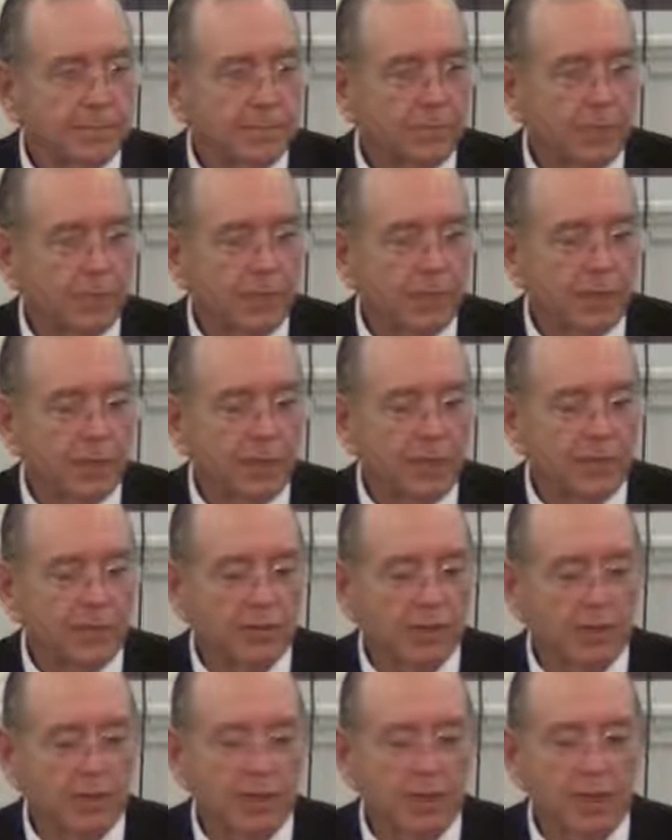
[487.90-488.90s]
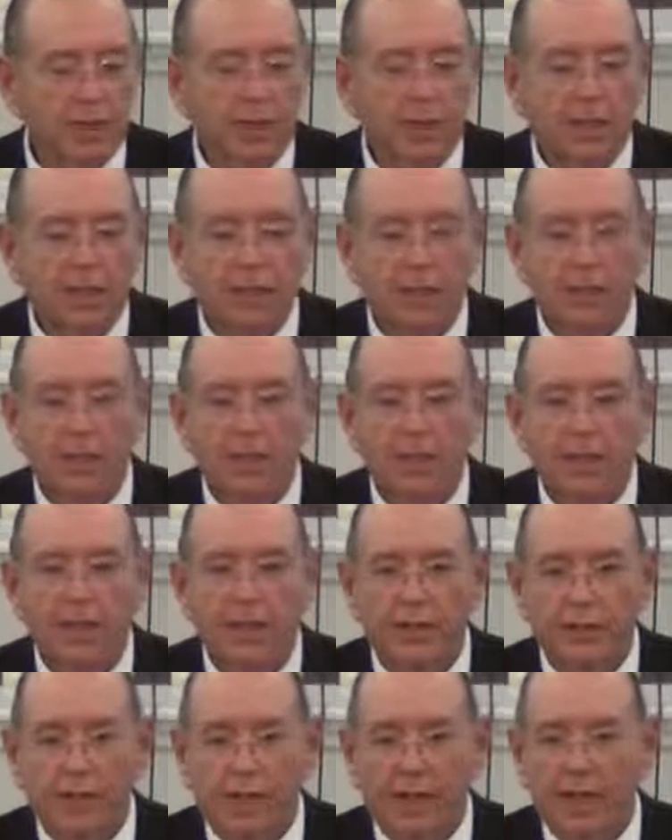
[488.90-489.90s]
which means the
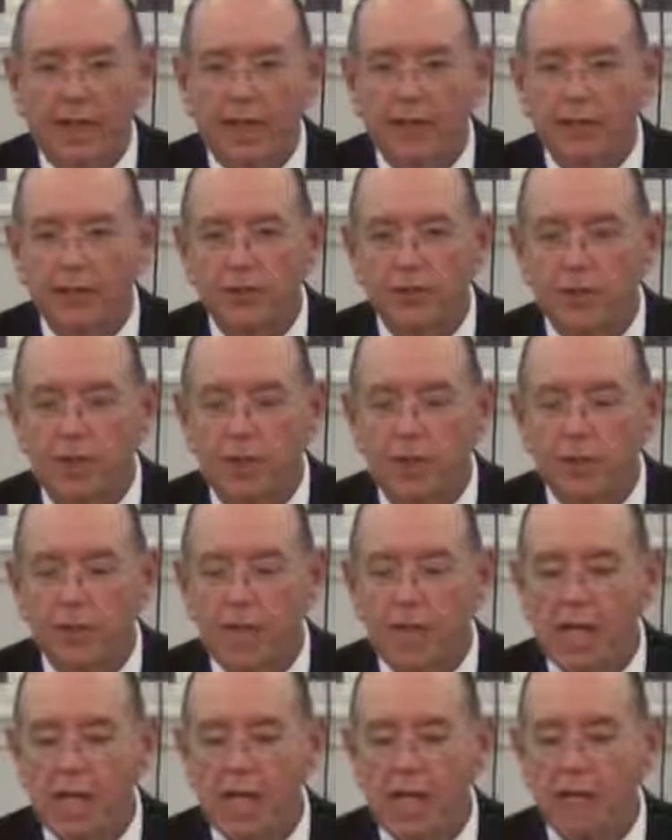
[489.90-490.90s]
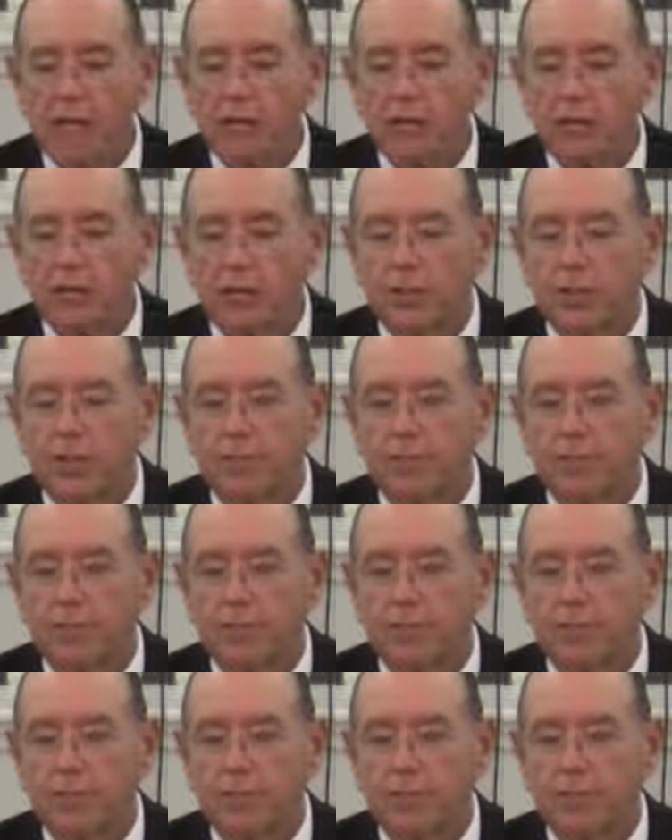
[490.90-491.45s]
die is now cast.